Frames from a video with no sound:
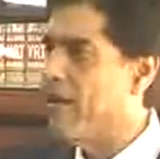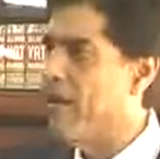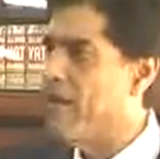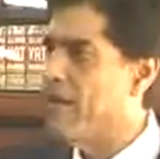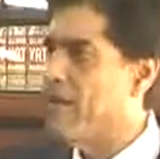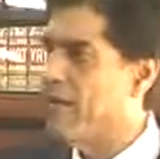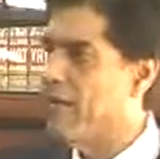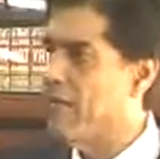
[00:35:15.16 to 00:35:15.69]

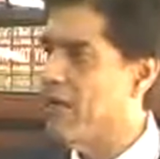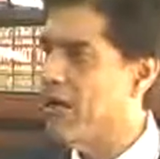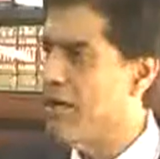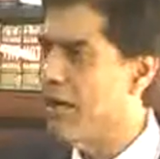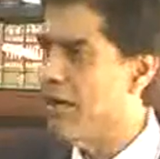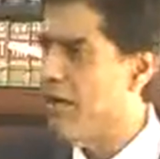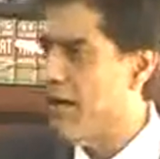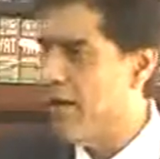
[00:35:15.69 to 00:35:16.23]
Some
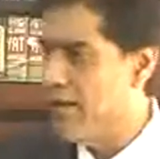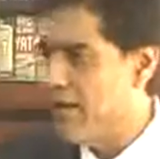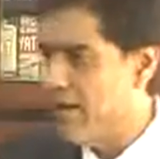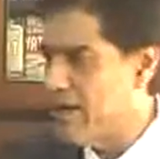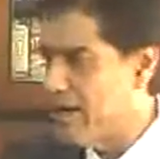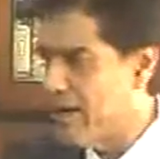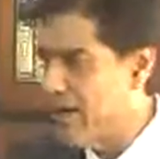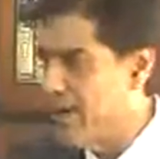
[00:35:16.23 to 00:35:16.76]

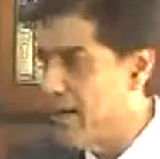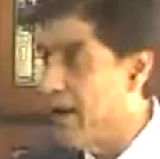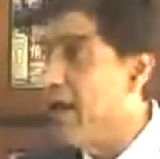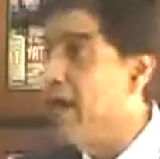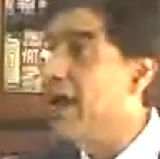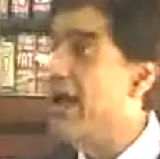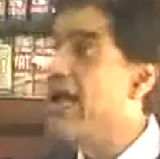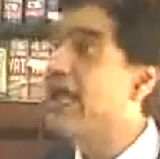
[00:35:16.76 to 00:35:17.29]

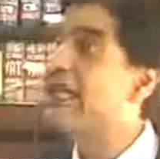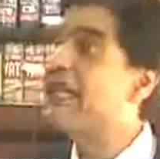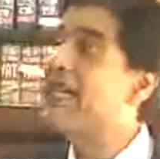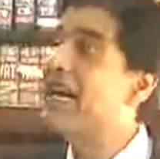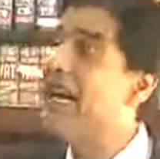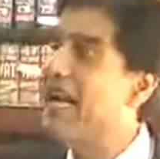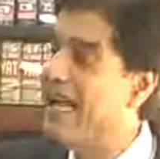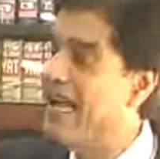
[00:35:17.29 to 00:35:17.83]
30-40% extra
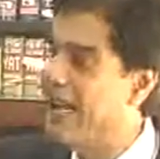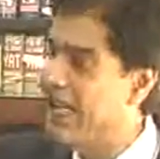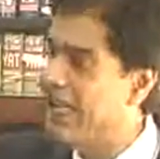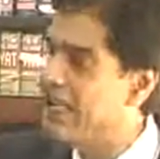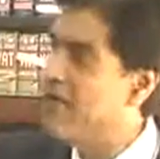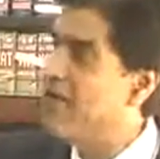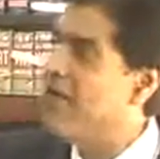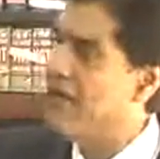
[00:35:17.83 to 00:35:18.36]
area is
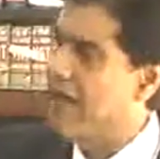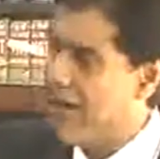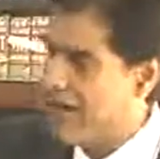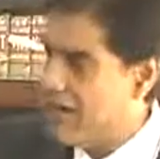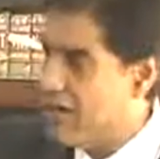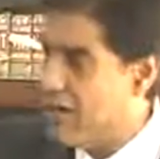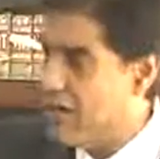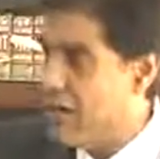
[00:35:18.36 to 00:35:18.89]
given, that is
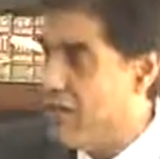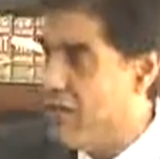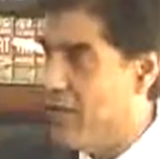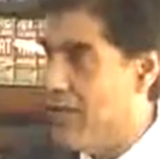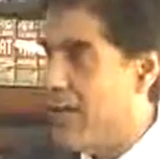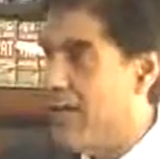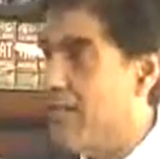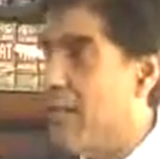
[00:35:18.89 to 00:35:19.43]
also free.
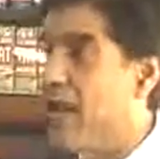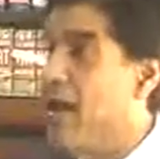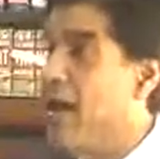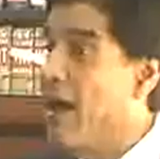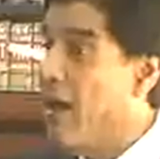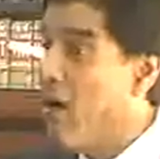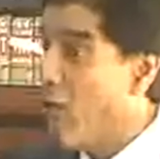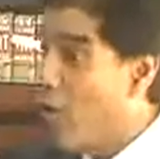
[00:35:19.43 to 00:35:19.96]

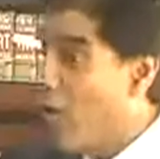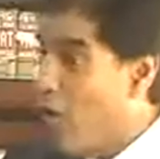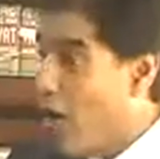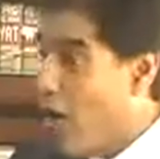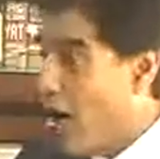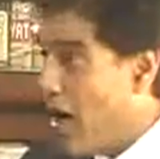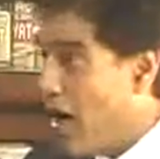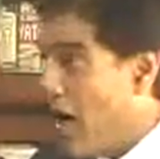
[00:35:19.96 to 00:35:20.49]

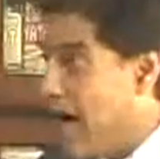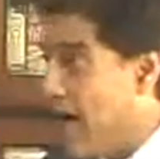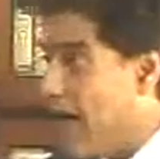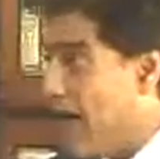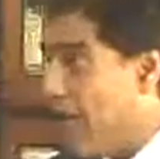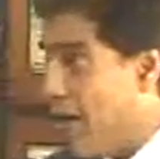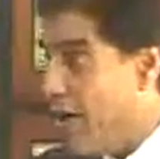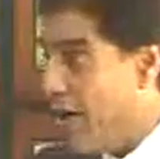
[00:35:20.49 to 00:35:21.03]
Over and
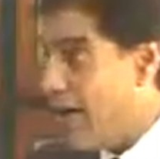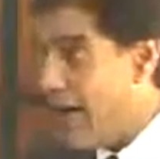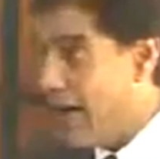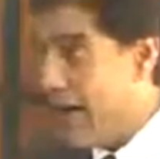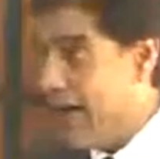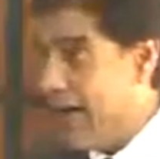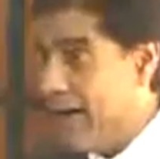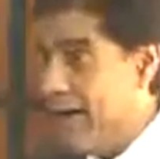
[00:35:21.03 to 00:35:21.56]
above that,
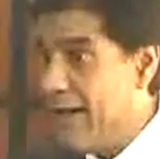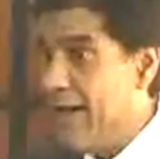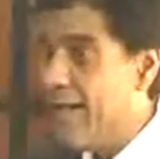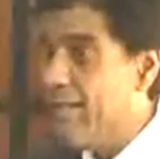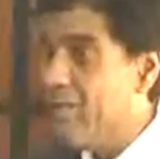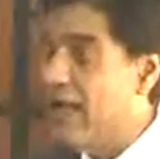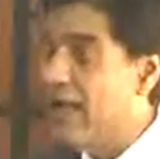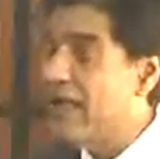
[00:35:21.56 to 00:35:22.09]

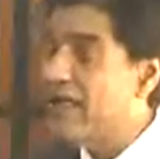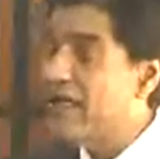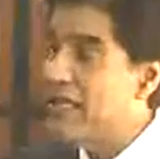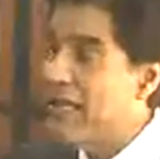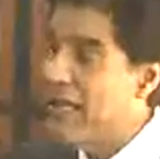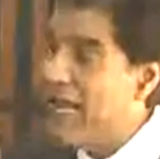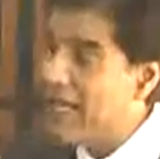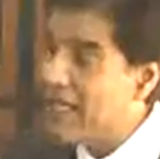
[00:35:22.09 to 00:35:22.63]
they
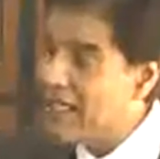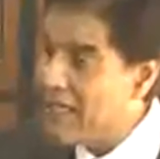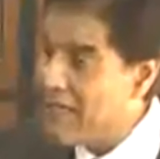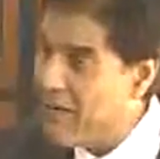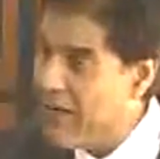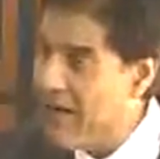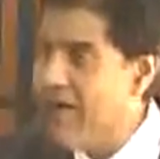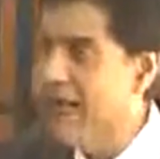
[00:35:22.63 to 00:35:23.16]
sell some
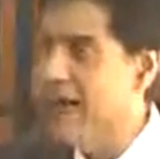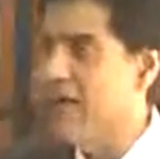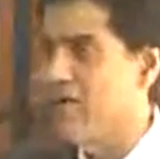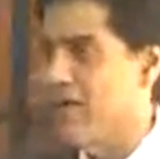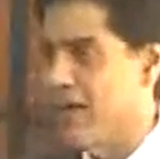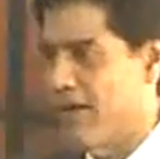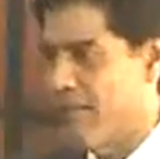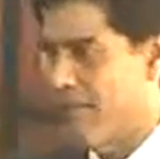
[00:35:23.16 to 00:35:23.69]
area to
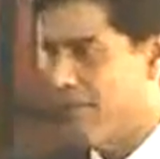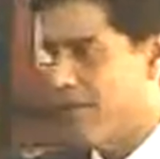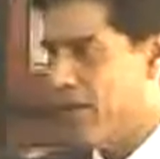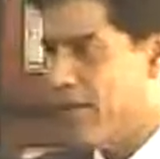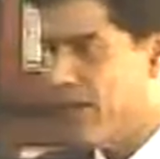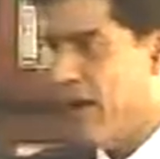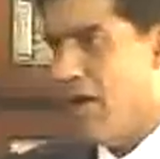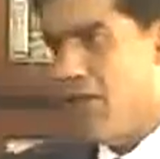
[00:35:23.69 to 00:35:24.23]
them.
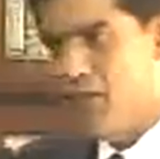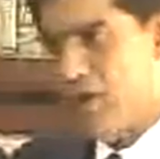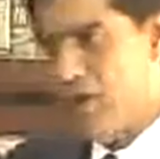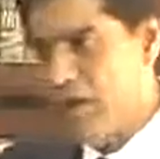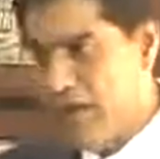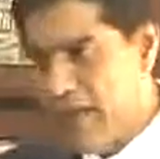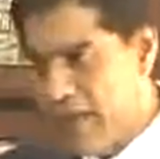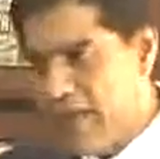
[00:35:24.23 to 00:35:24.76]
Of course,
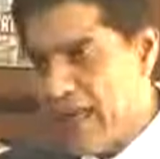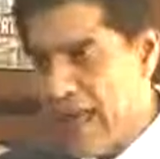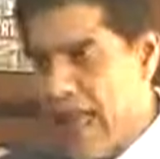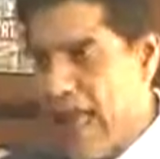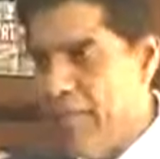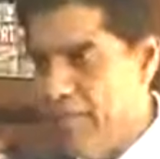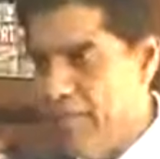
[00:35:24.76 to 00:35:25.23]
there is a cap.